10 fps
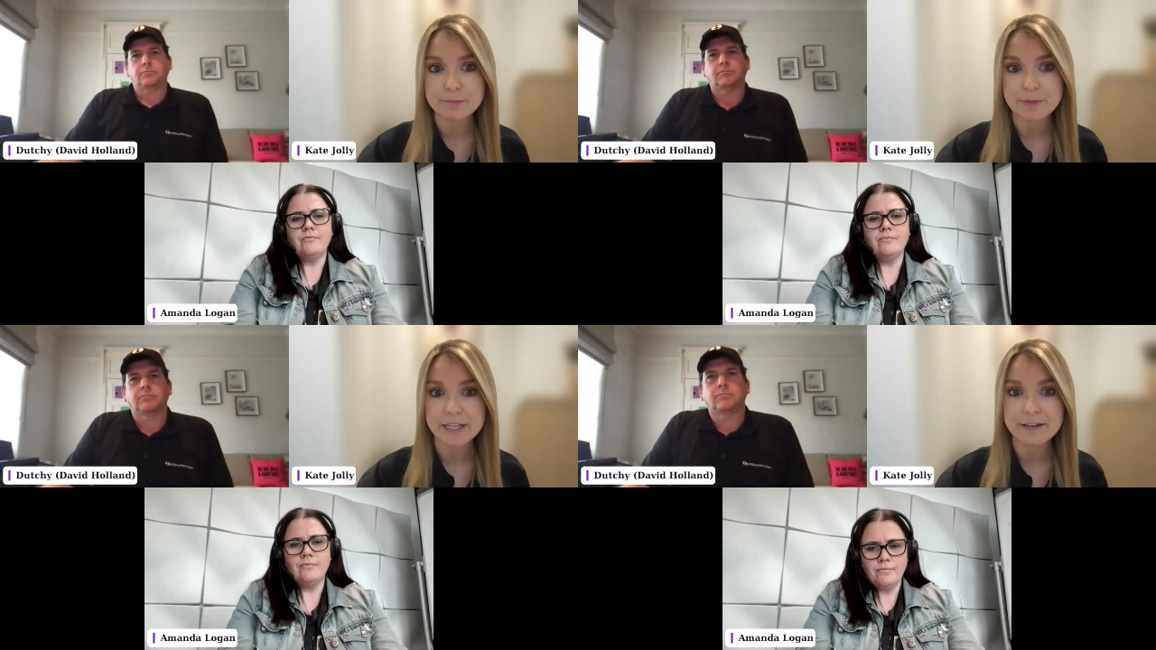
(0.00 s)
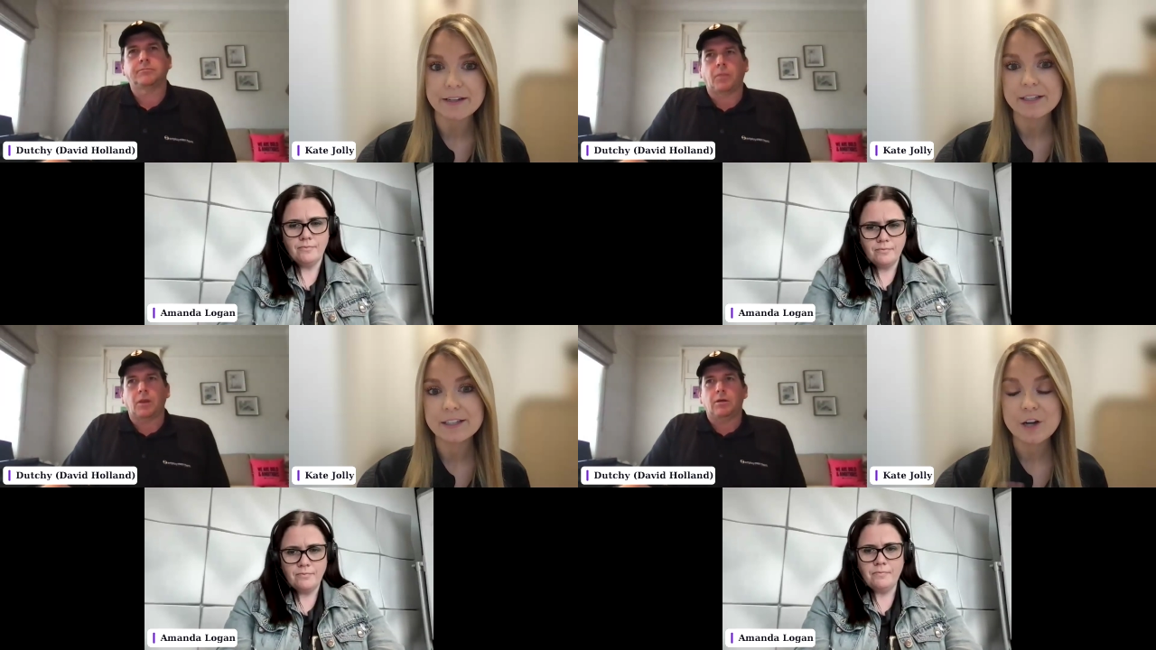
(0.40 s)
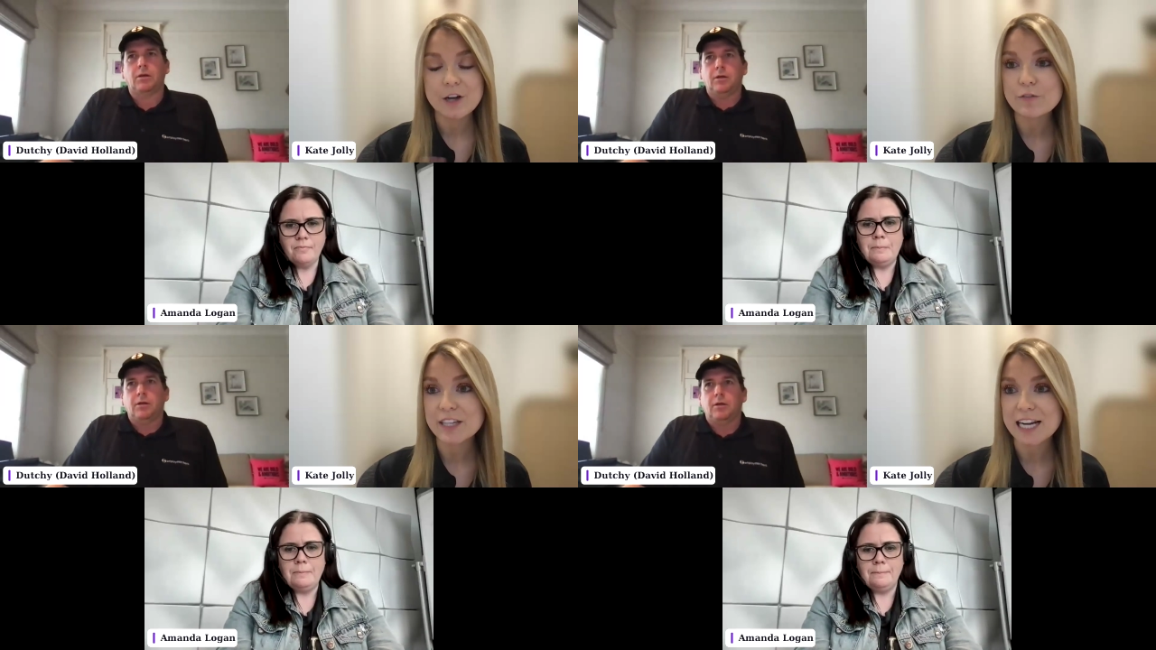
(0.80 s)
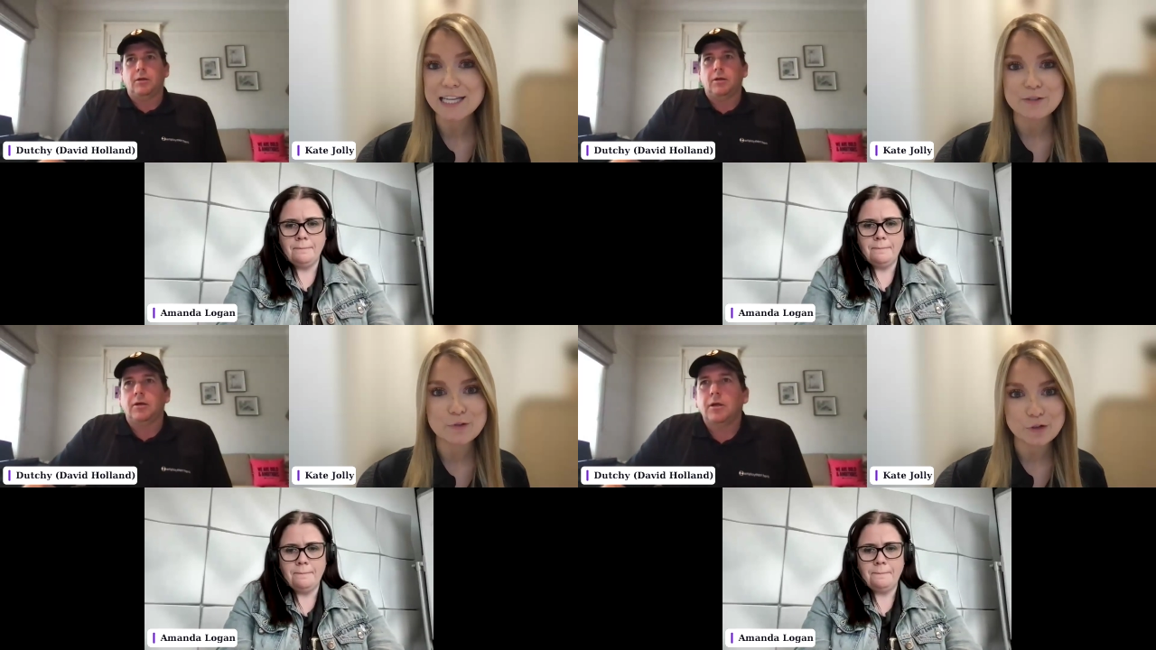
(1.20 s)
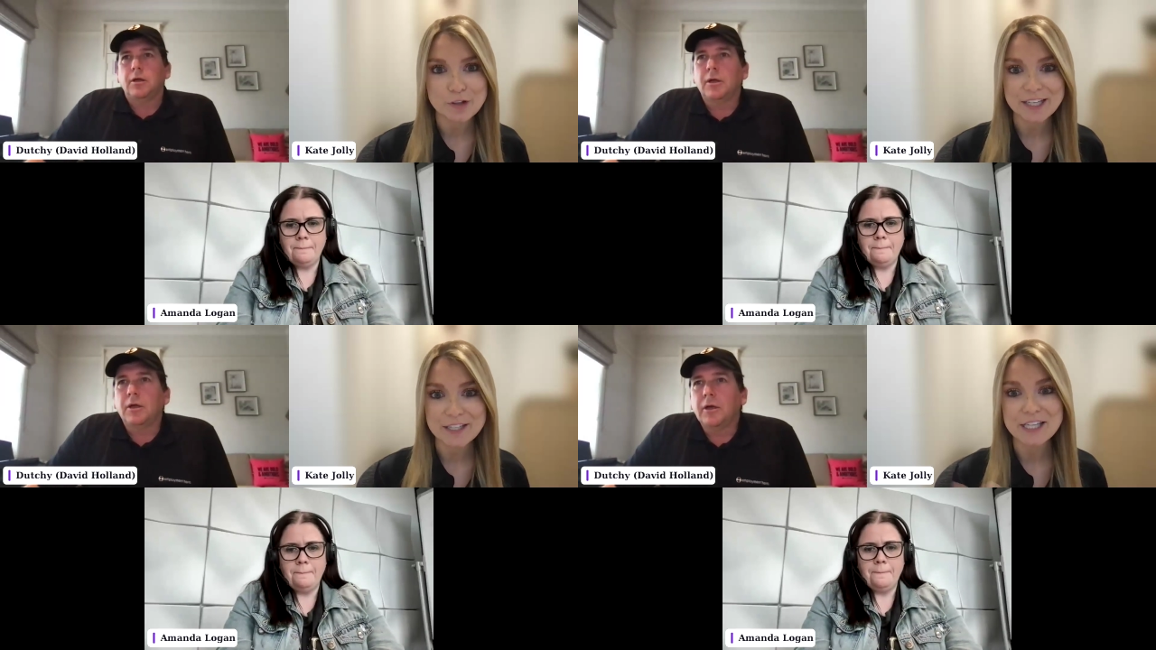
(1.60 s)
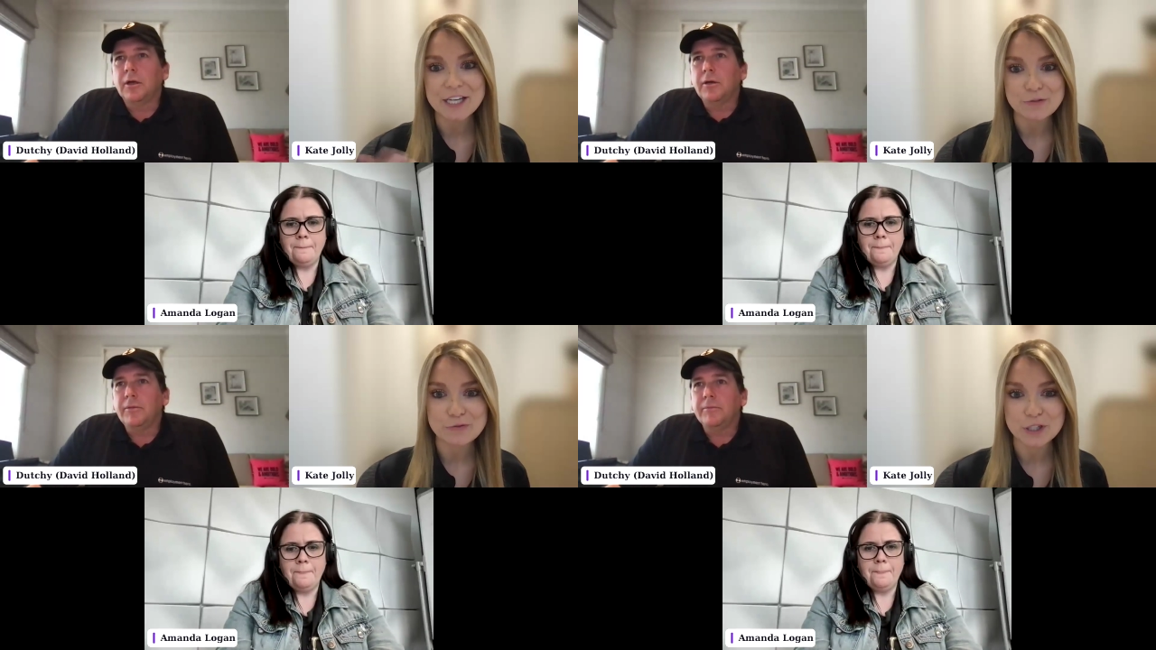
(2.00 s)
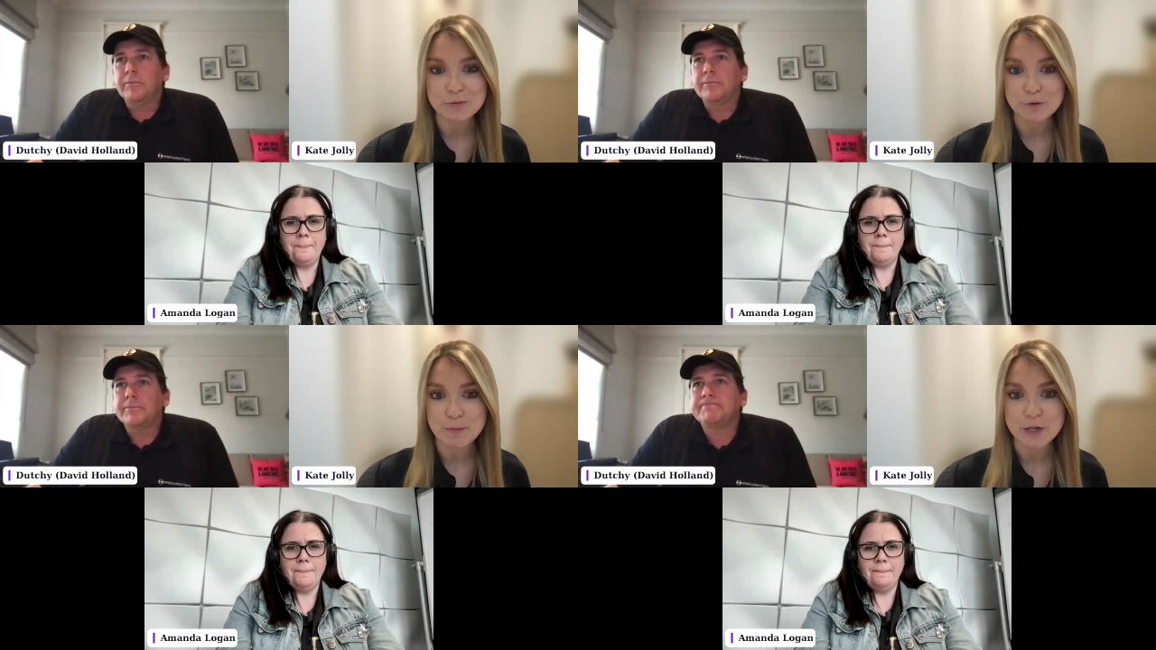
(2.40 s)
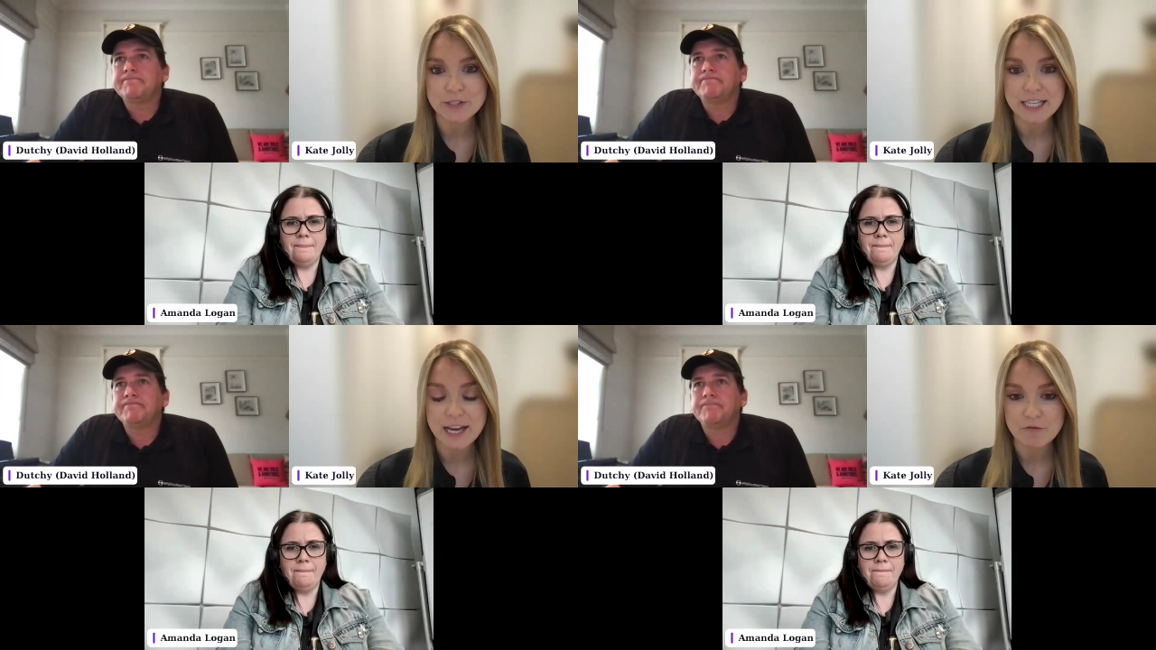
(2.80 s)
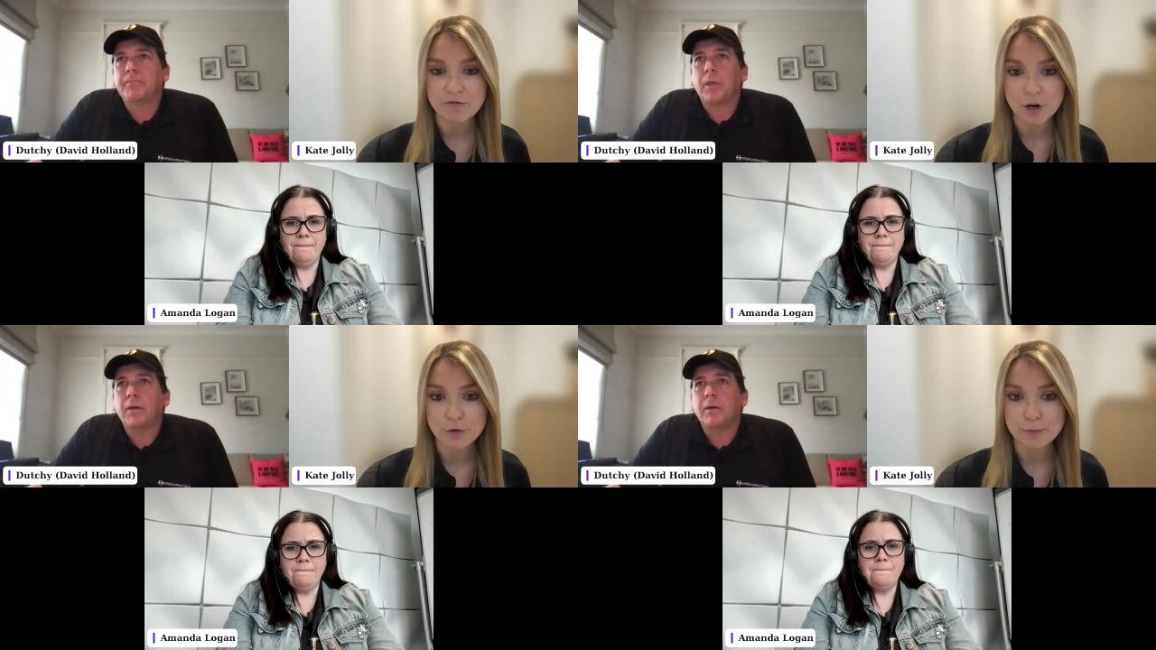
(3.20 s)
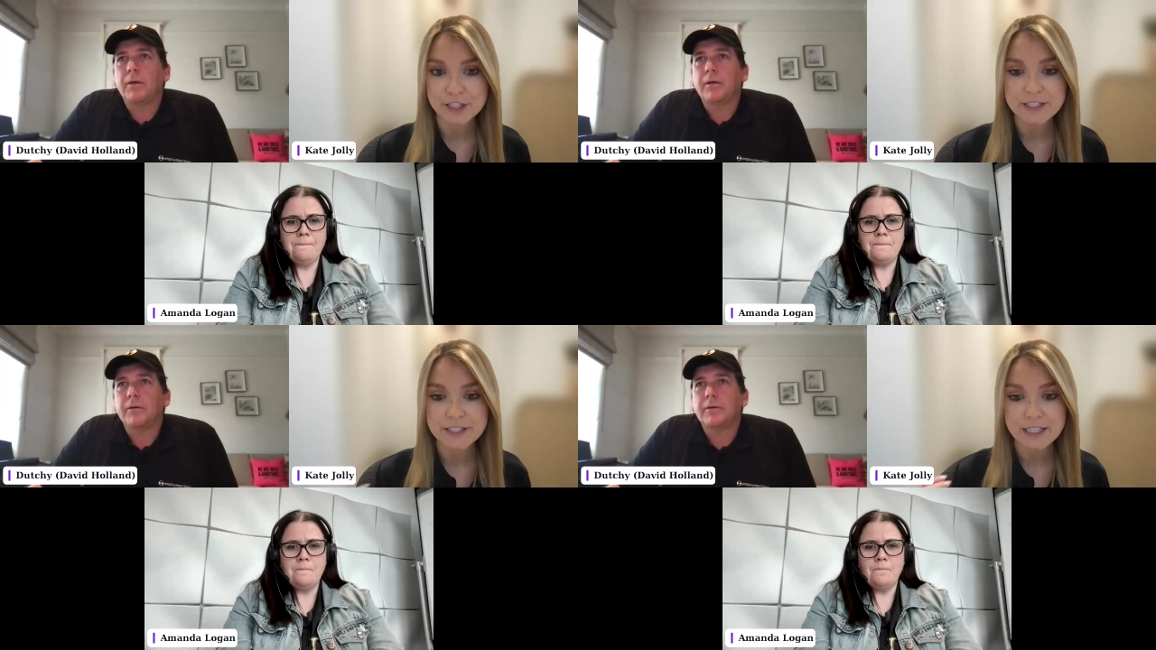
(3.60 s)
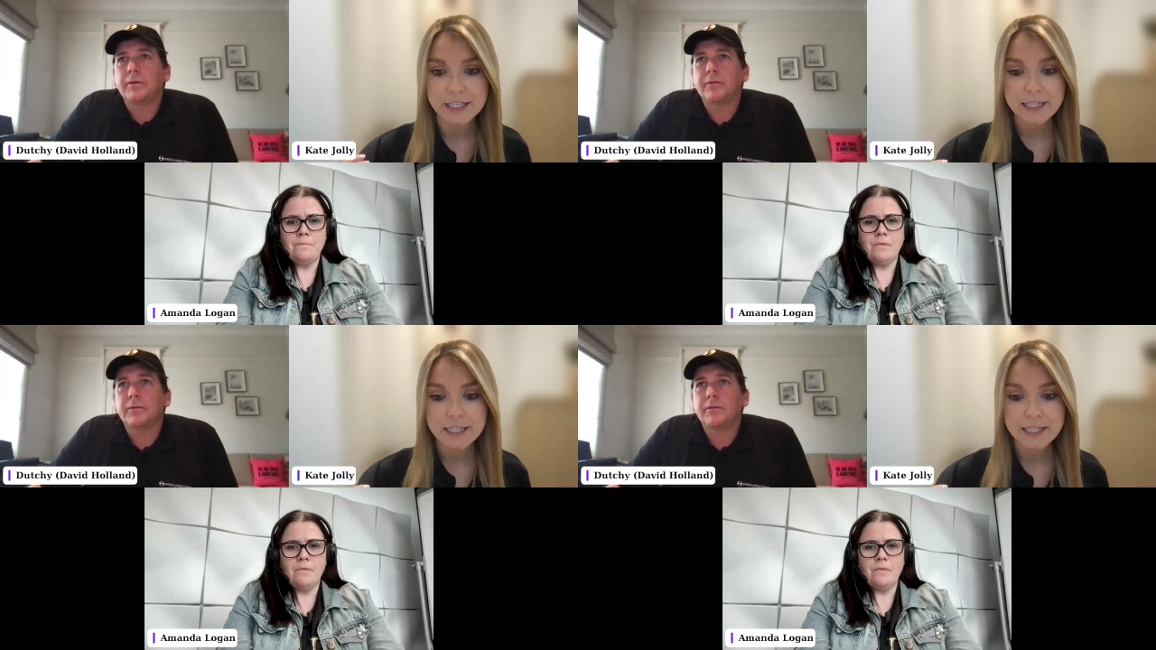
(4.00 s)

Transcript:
Speaker 1: has been over the last few years in a fully remote environment.